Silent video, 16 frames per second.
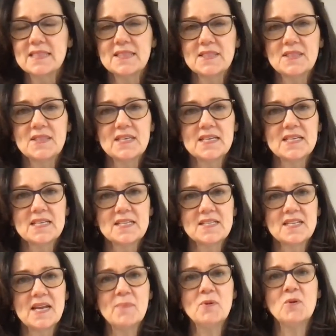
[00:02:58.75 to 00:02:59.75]
The
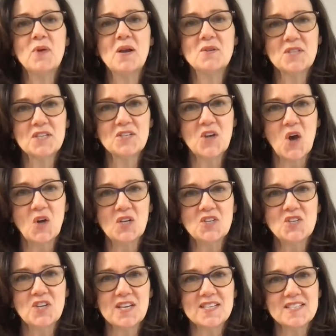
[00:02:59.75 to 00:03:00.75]
step around
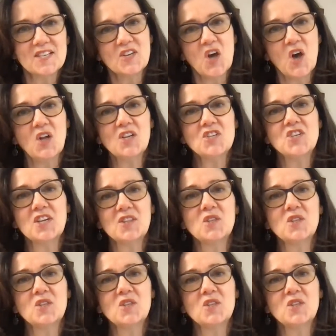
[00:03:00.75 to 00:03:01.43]
acknowledging is acknowledging the